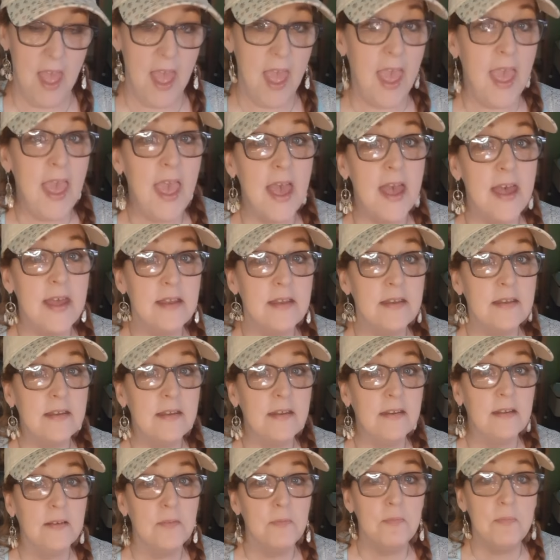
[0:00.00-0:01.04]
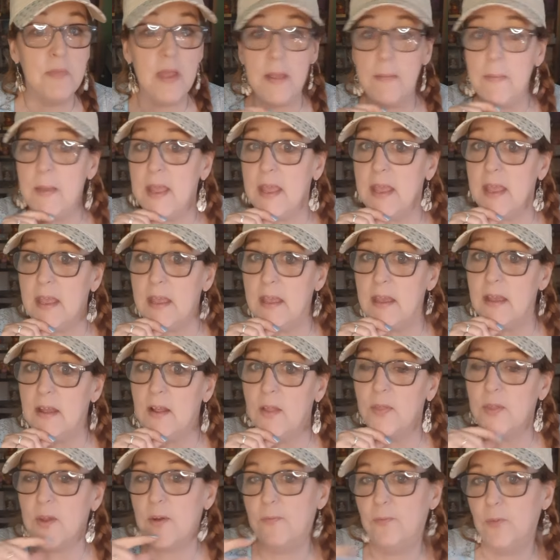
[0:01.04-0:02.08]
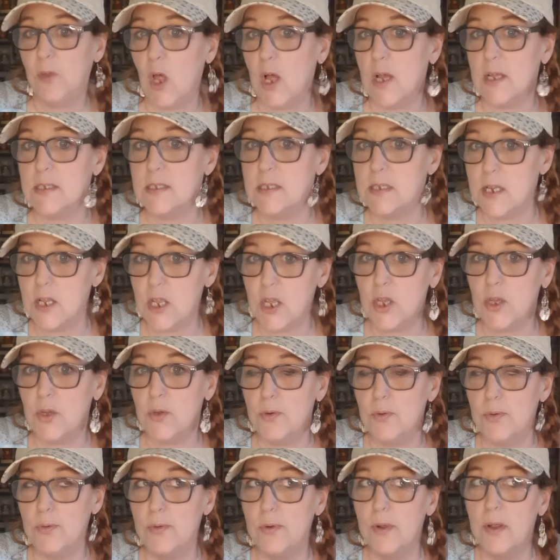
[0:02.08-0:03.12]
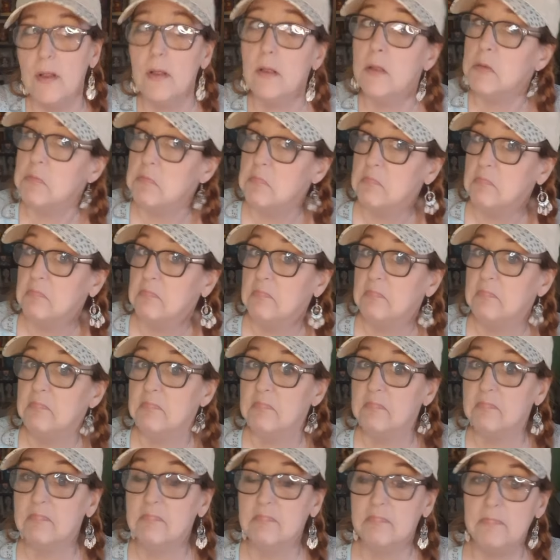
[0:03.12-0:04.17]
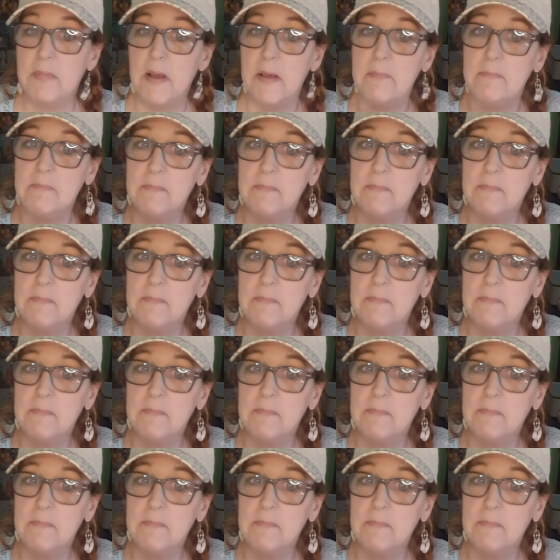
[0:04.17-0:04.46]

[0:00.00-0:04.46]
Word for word: And maybe they're flaws to you, but